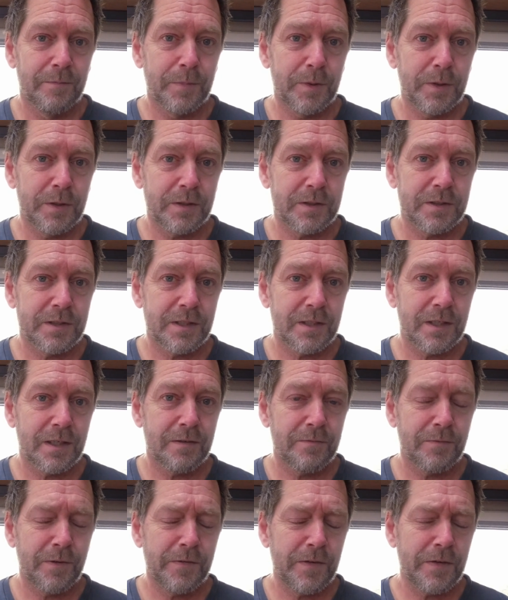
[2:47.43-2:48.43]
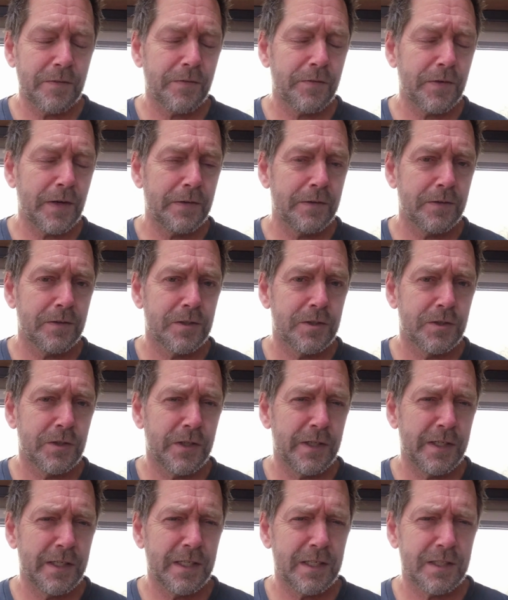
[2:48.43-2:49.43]
but we've never found that it's
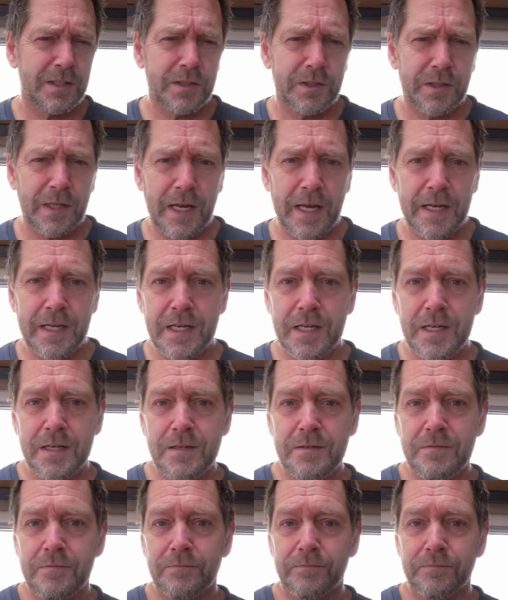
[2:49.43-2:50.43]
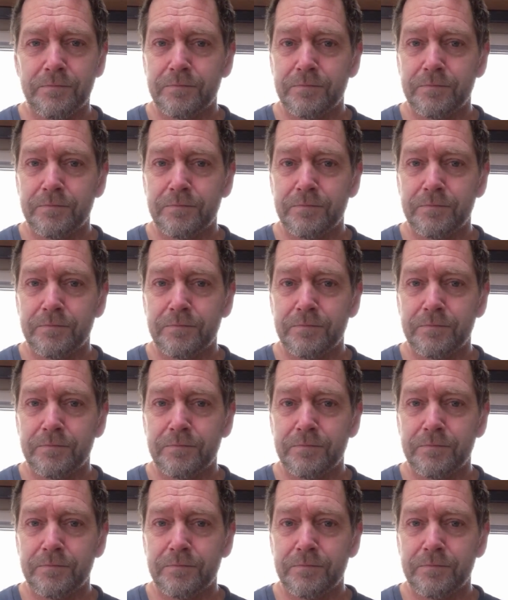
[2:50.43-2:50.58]
drained it to any